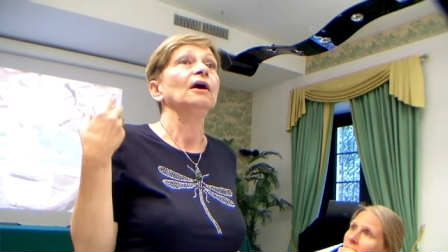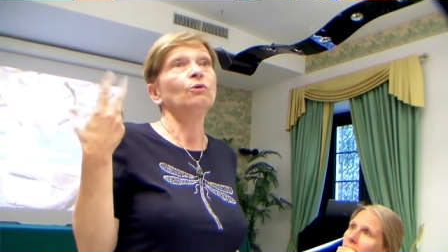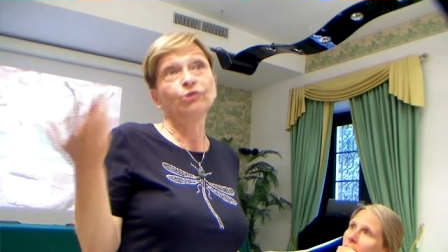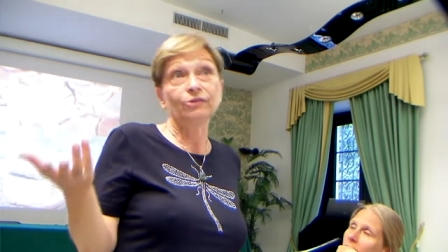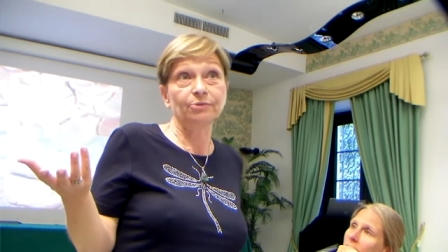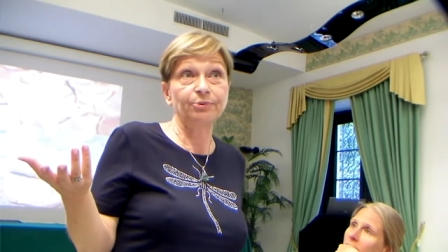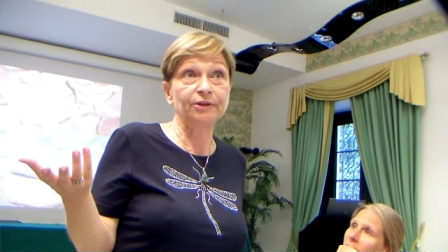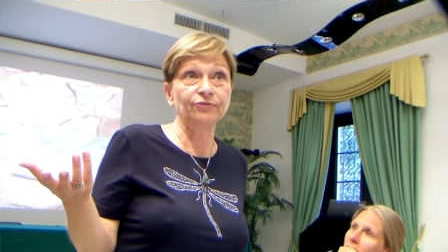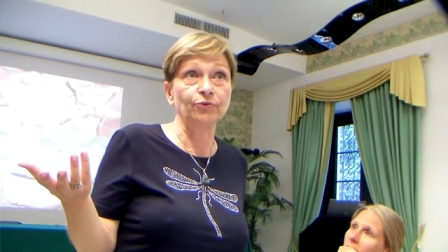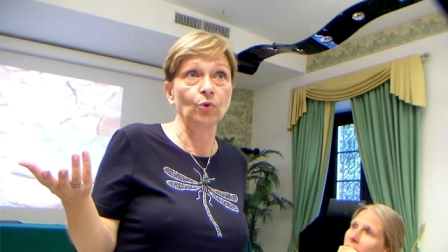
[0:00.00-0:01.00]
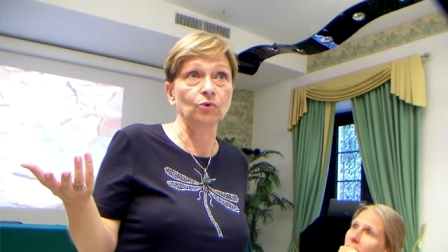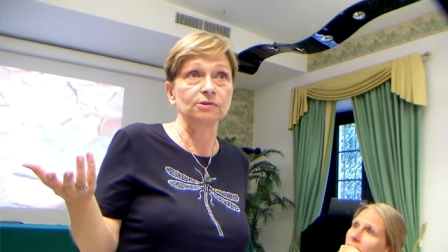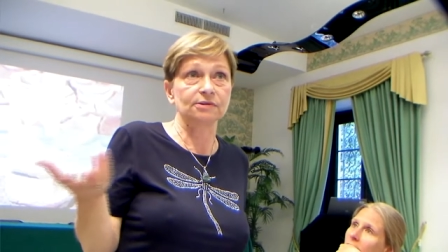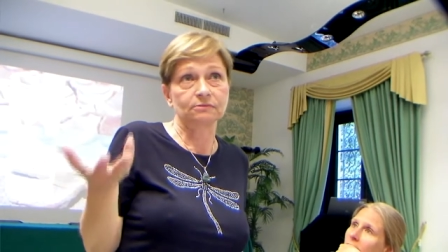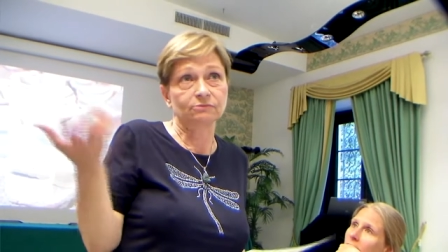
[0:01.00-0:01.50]
what are the
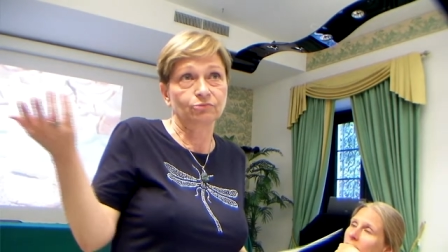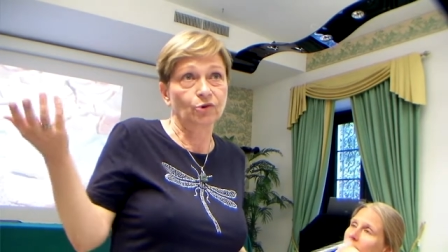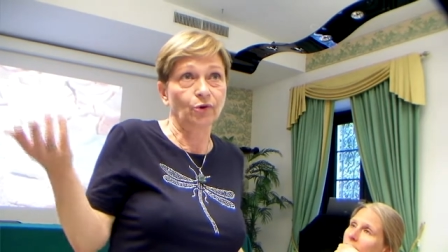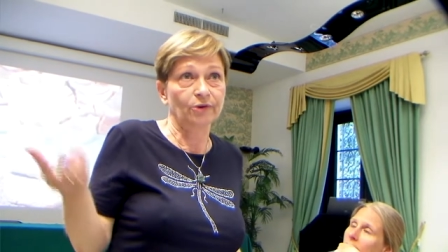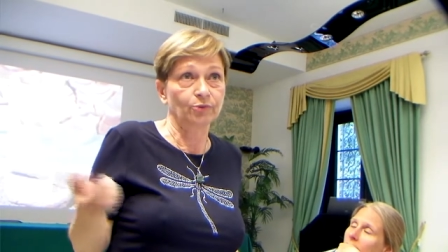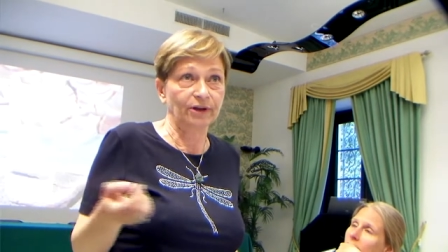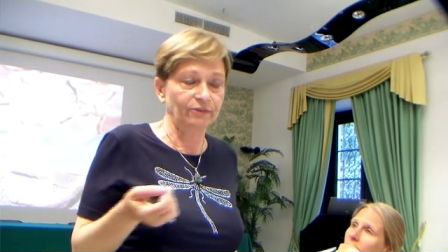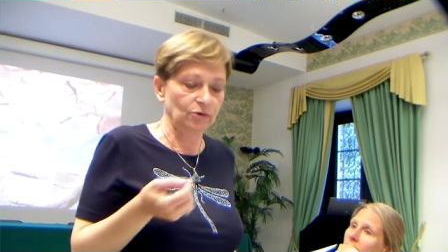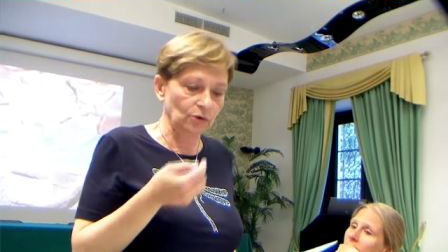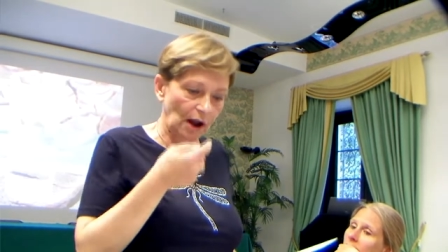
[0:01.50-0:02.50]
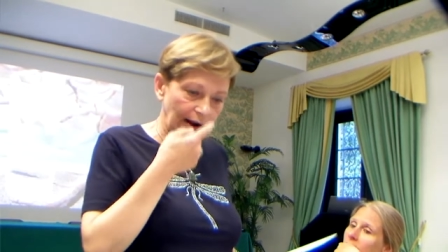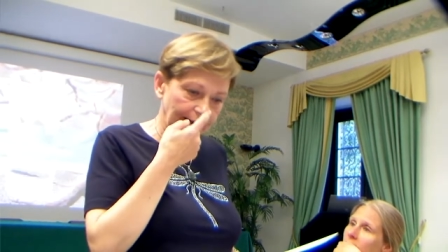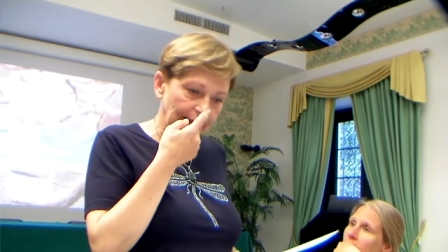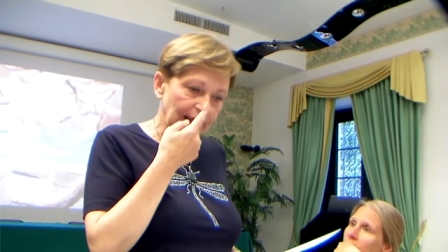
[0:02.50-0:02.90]
pitfalls, call it whatever you like.